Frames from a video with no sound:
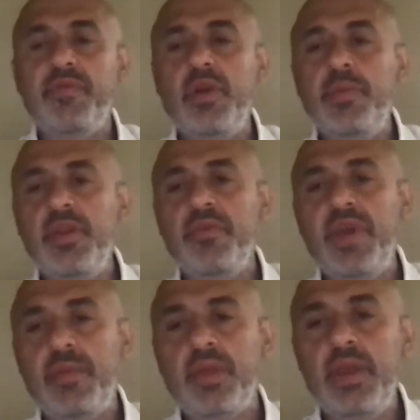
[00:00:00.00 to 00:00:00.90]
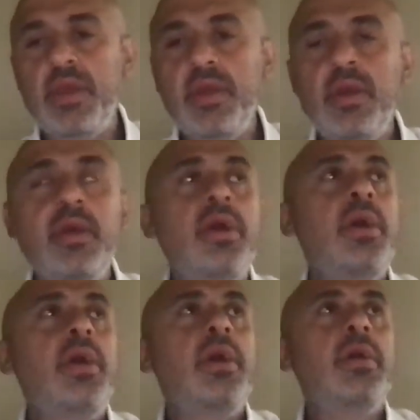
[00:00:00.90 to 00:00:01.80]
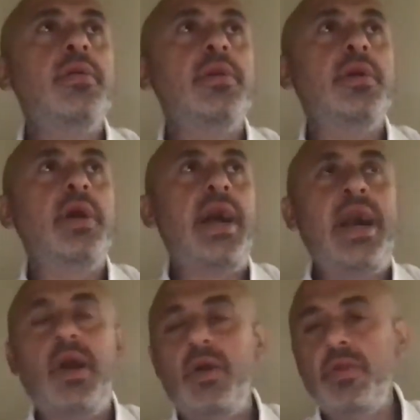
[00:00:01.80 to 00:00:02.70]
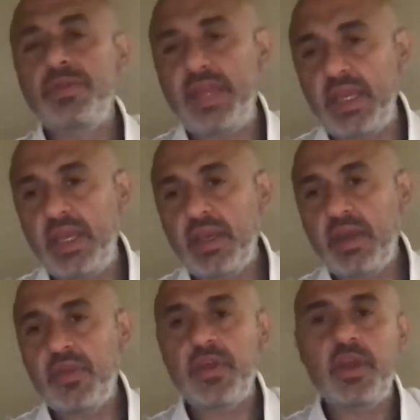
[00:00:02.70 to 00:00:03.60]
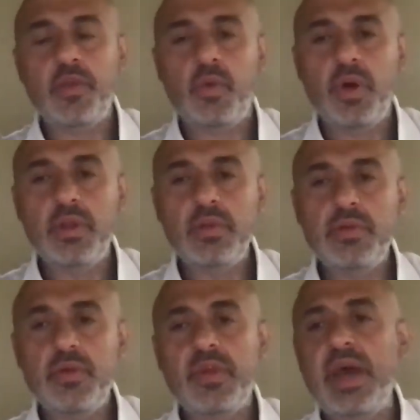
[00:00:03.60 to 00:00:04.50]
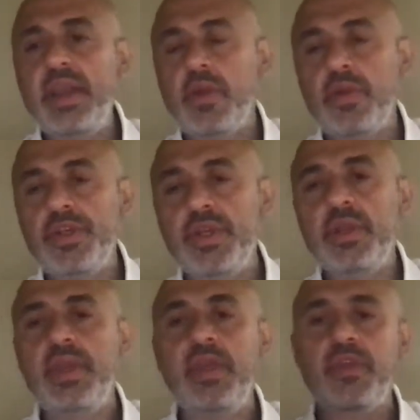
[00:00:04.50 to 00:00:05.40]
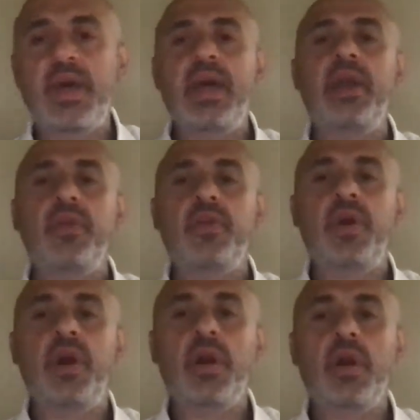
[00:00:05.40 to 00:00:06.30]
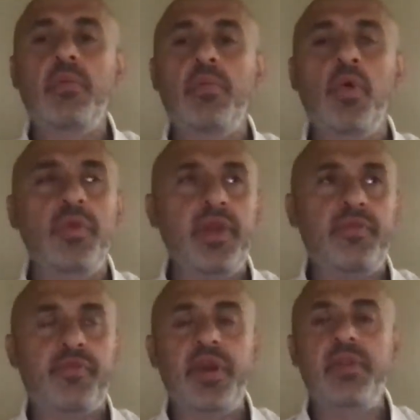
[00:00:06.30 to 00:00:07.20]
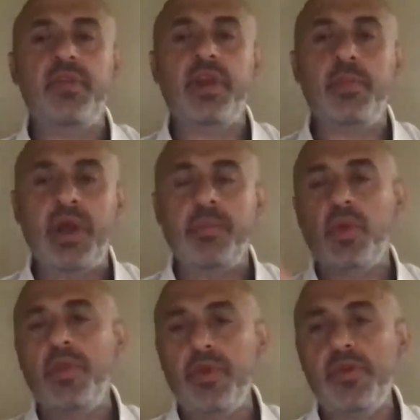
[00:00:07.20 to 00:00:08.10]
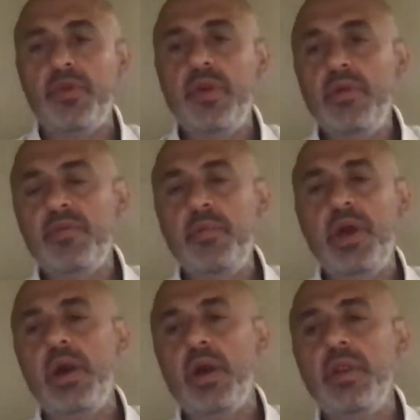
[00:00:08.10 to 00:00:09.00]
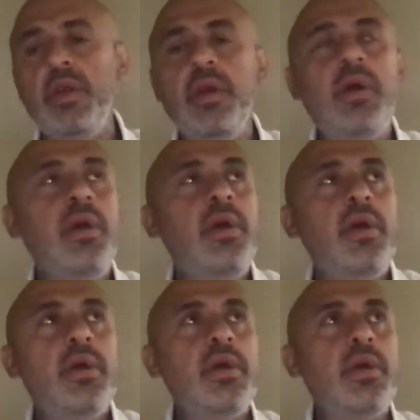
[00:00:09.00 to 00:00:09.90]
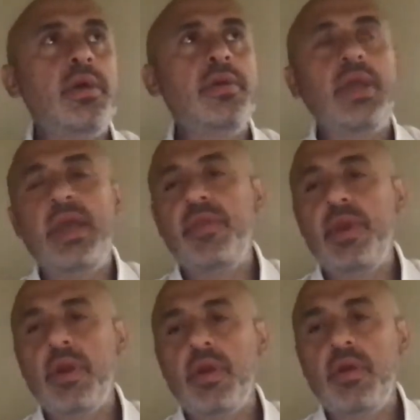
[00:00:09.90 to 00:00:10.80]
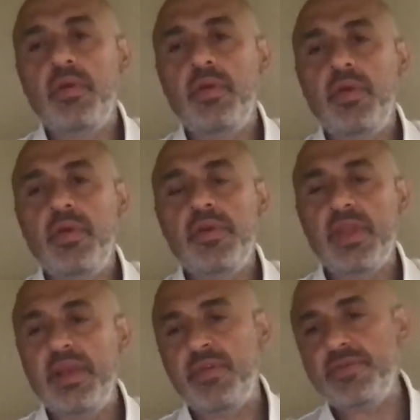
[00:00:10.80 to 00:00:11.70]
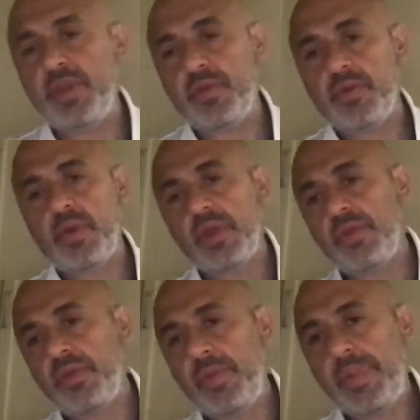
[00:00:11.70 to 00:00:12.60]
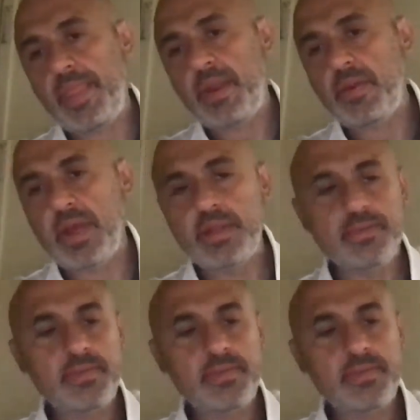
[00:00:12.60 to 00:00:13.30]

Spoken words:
for him and his family. Al D is another one, Sahi Christian. These guys are more than friends. They are my brothers from my heart, and they are slaves of Jesus Christ, right?